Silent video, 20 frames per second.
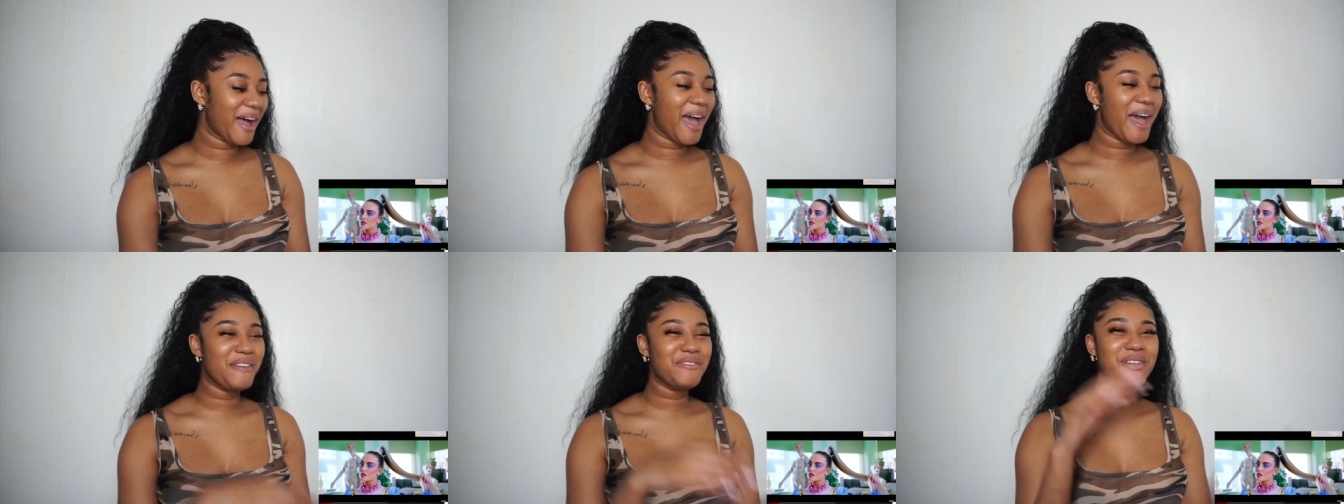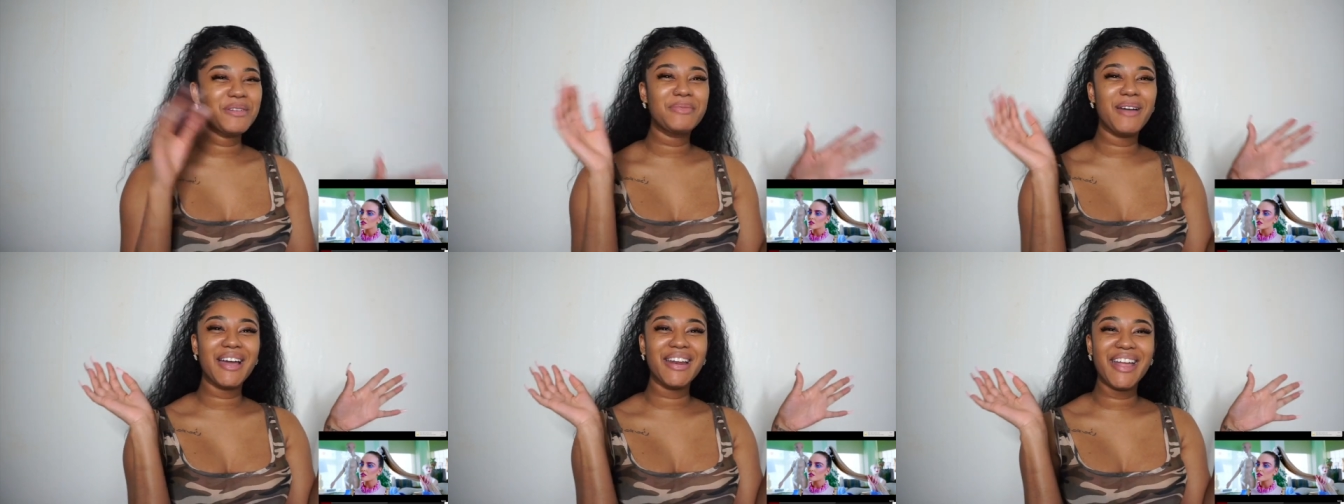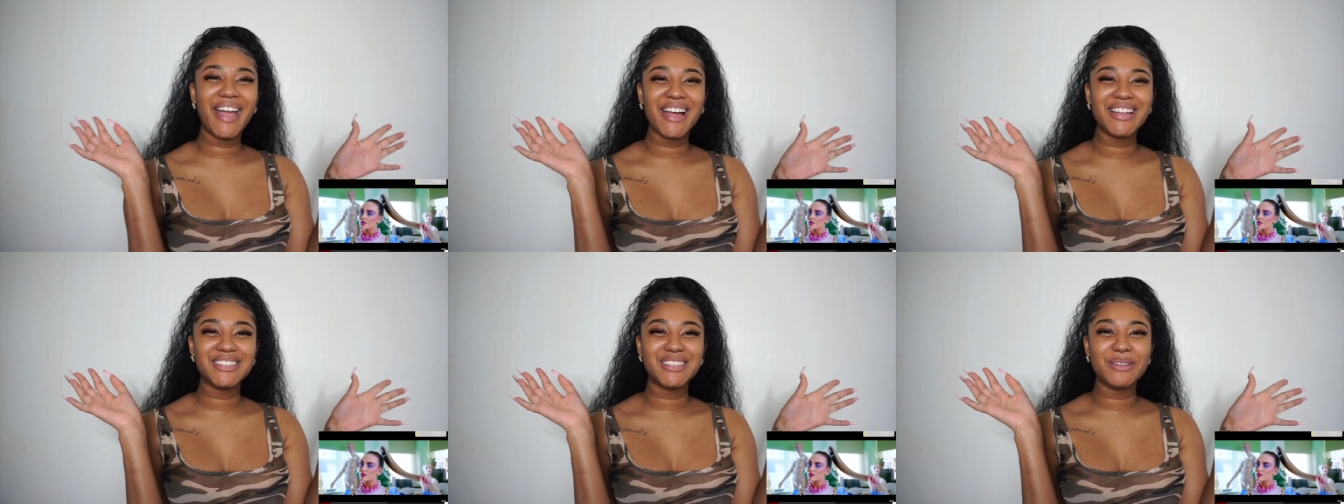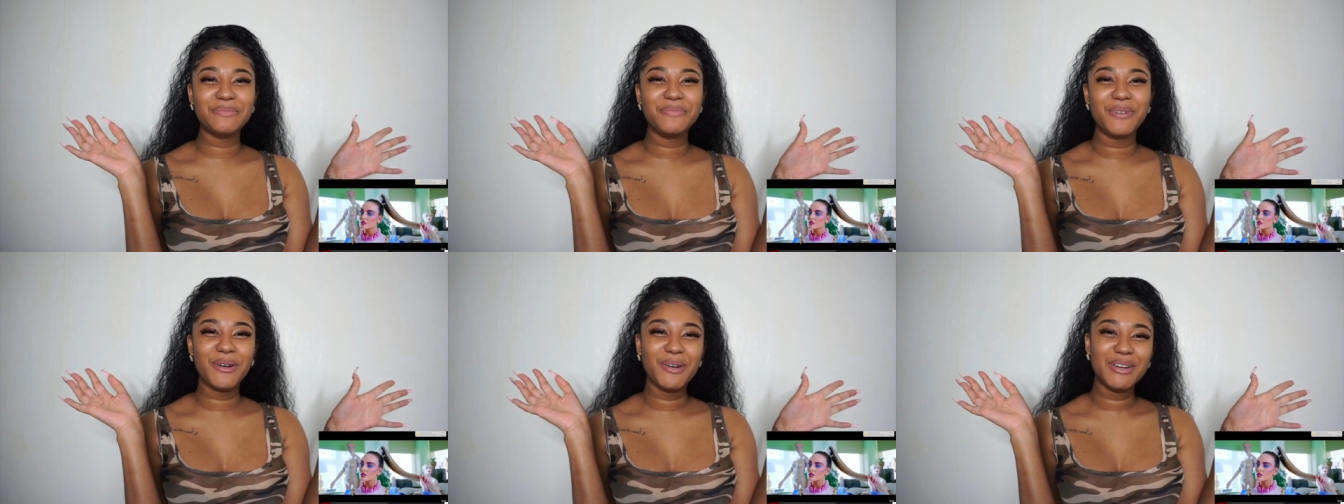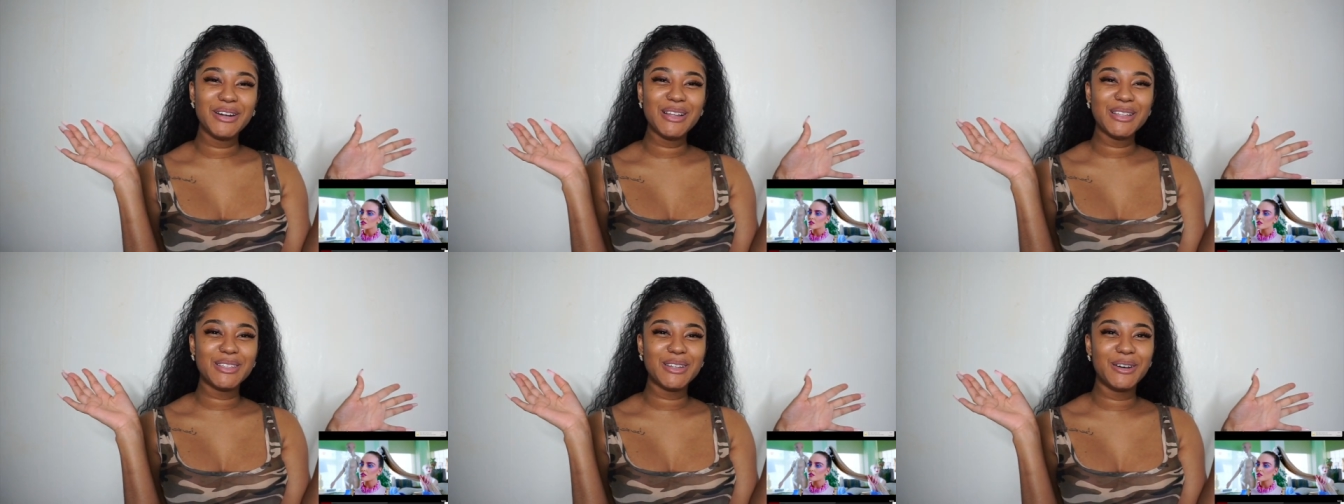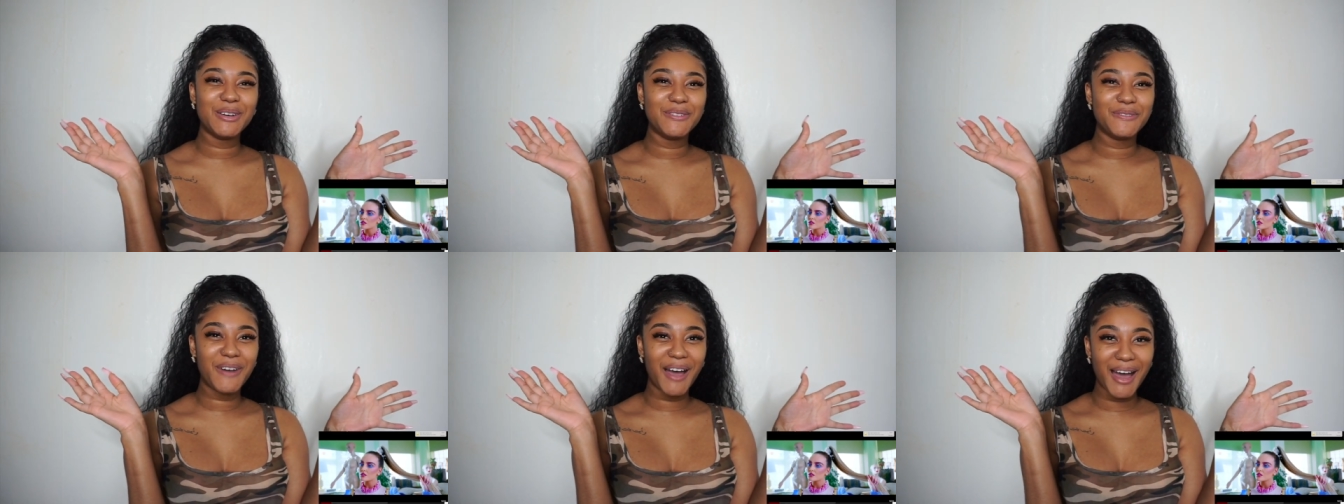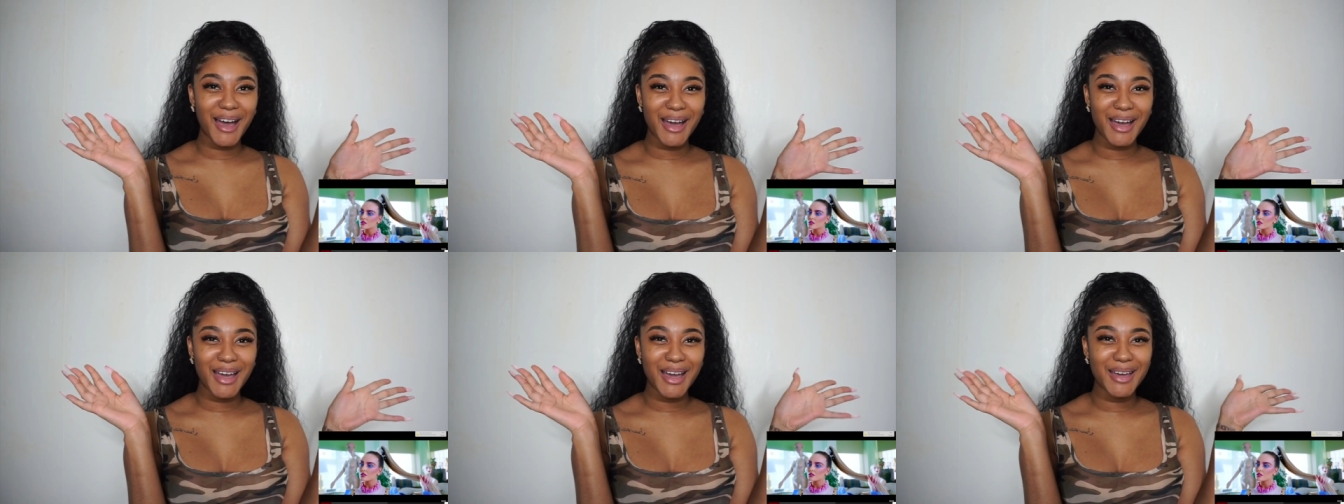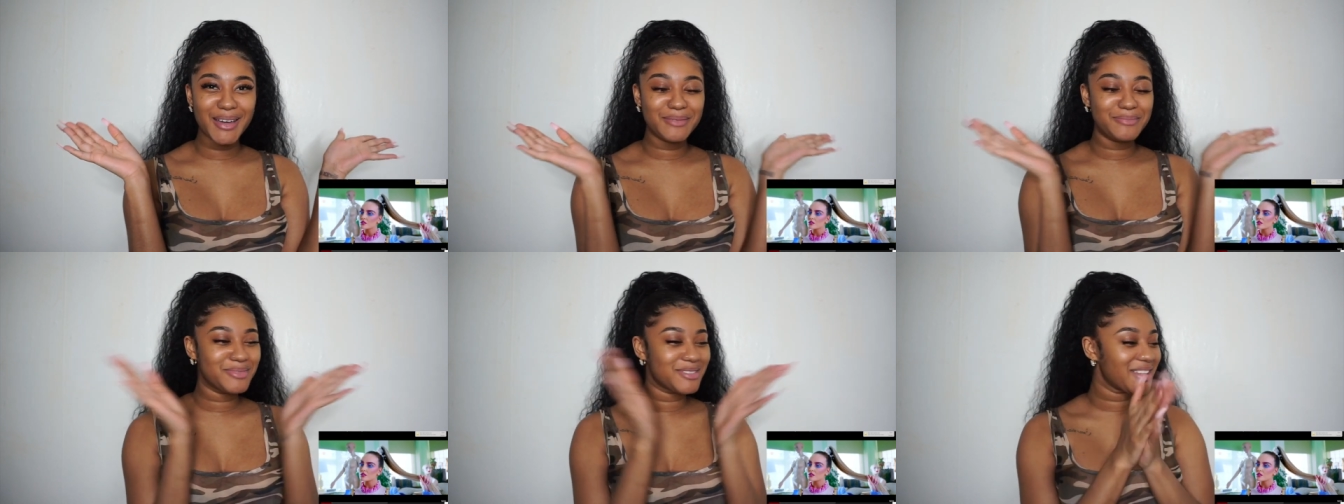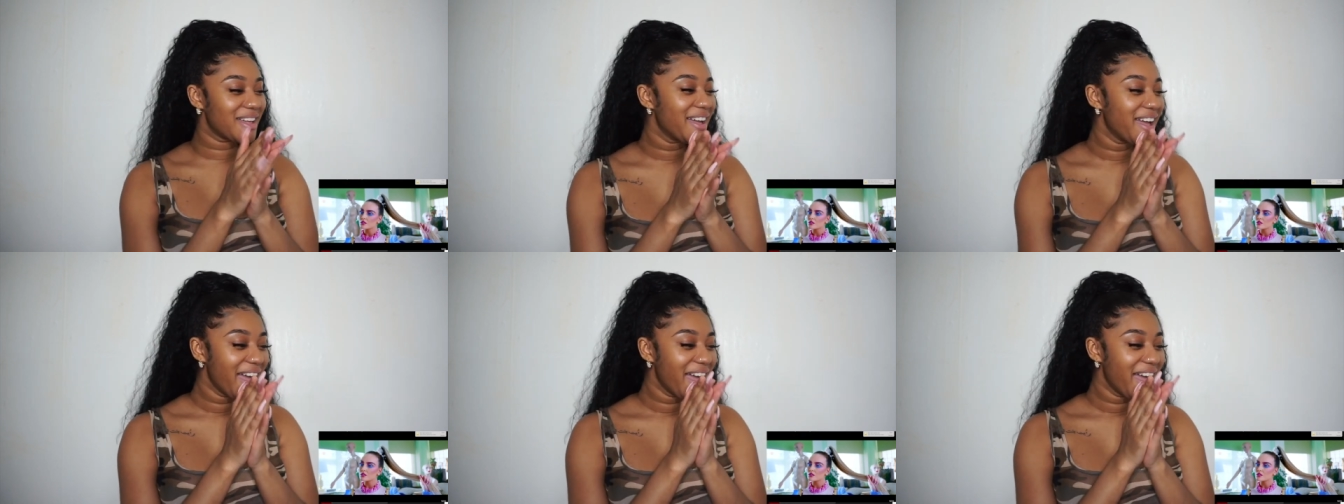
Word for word: Everybody has the ponytail vibes.